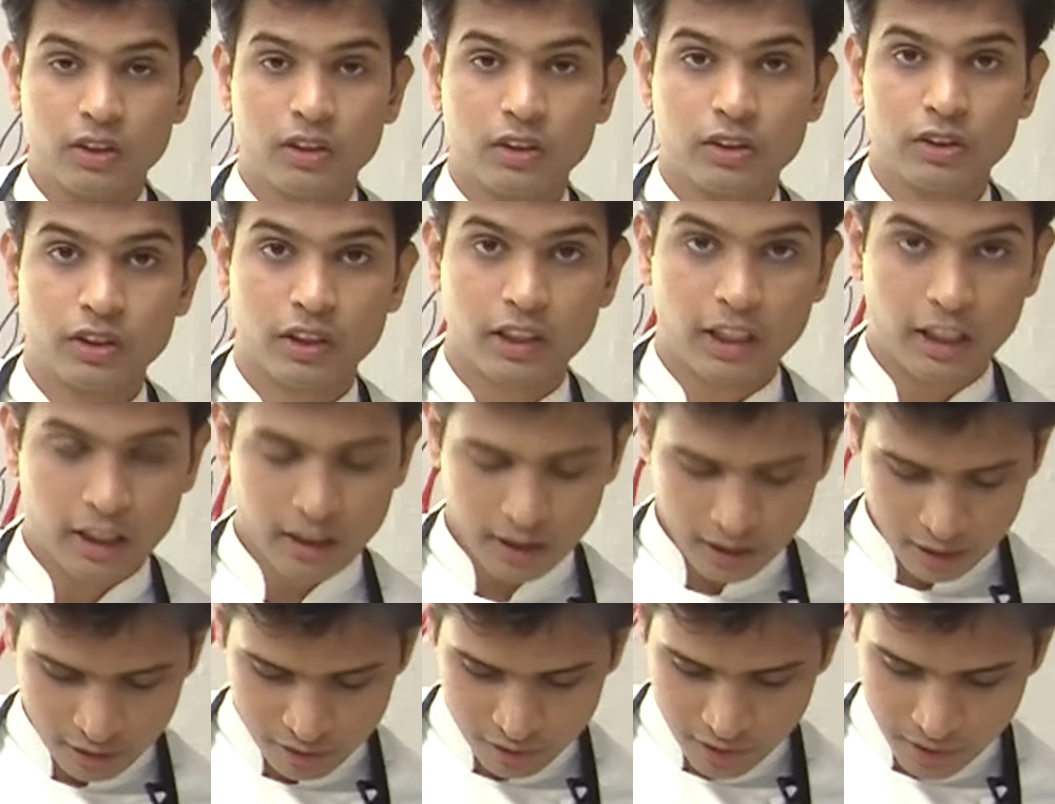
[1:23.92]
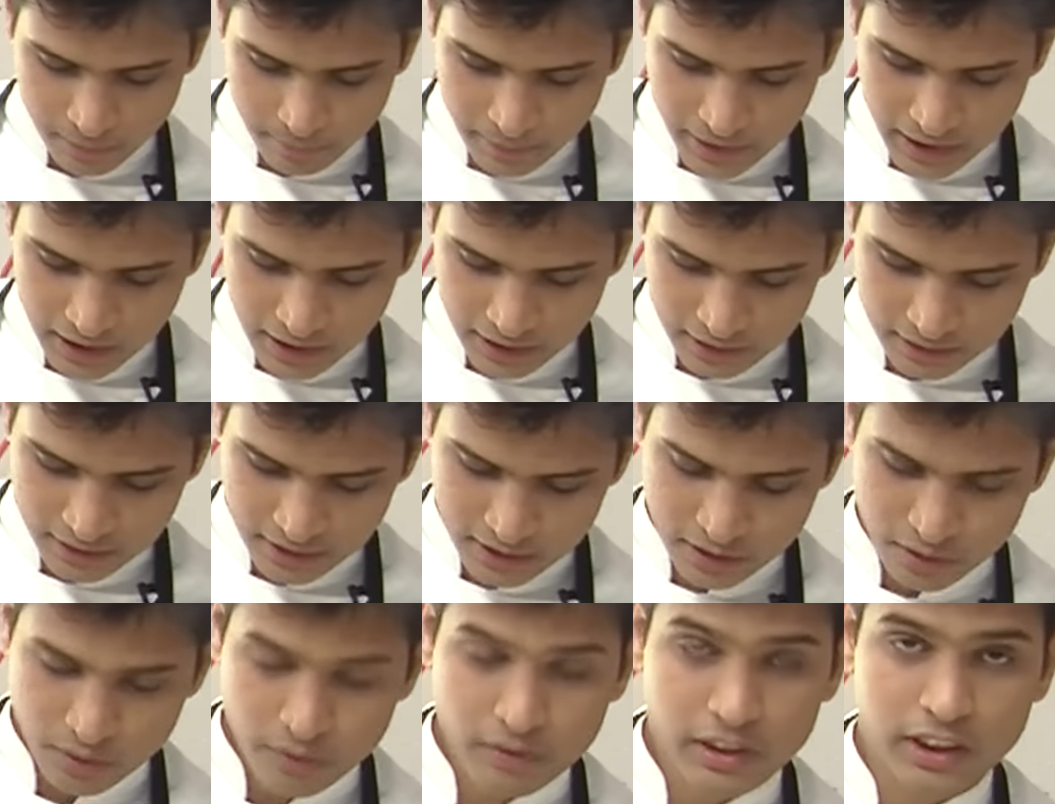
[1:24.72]
So now after beating
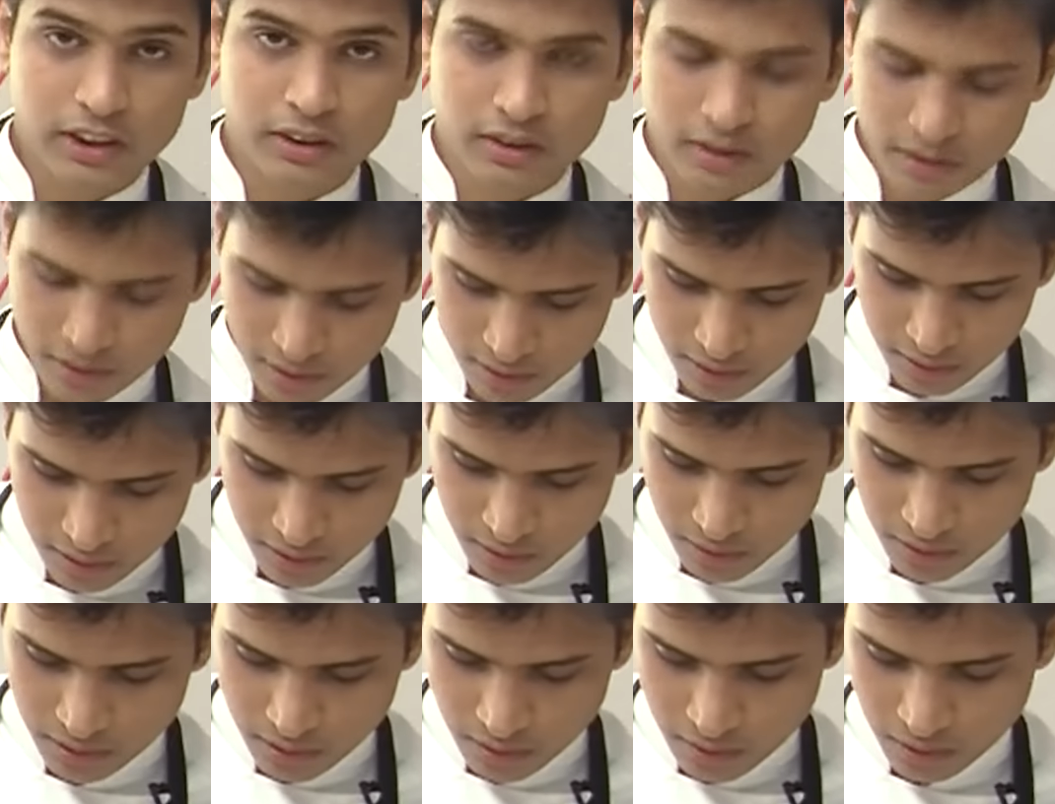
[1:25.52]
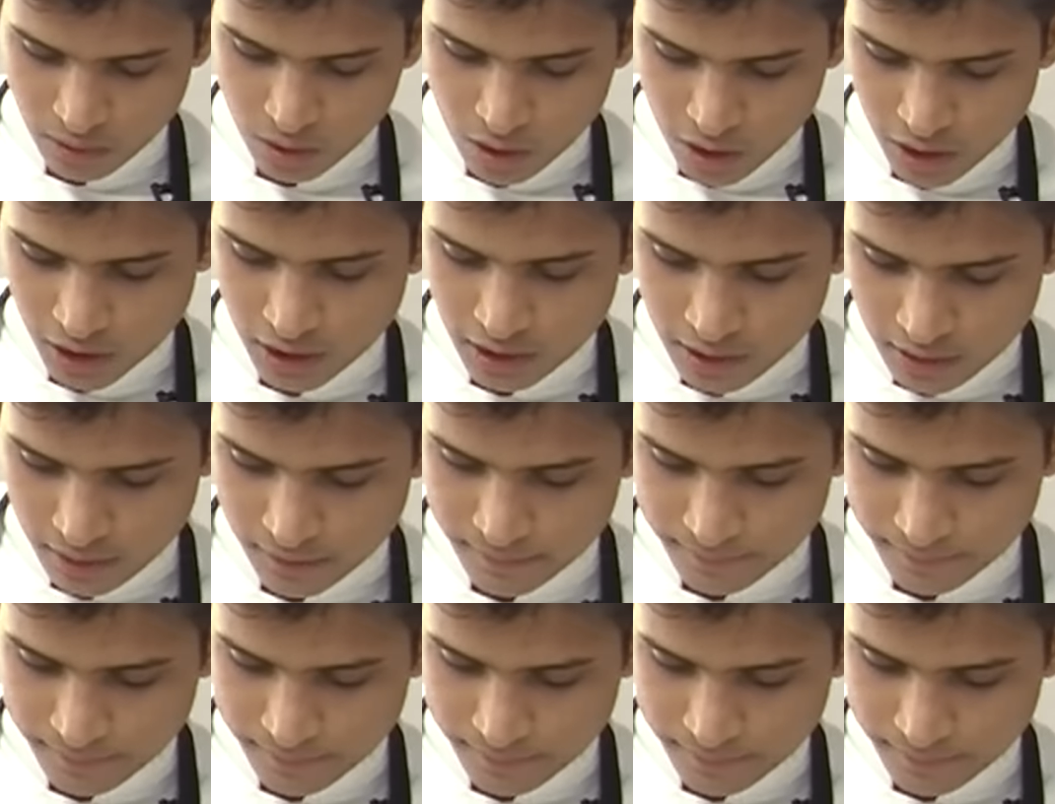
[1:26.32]
this with oil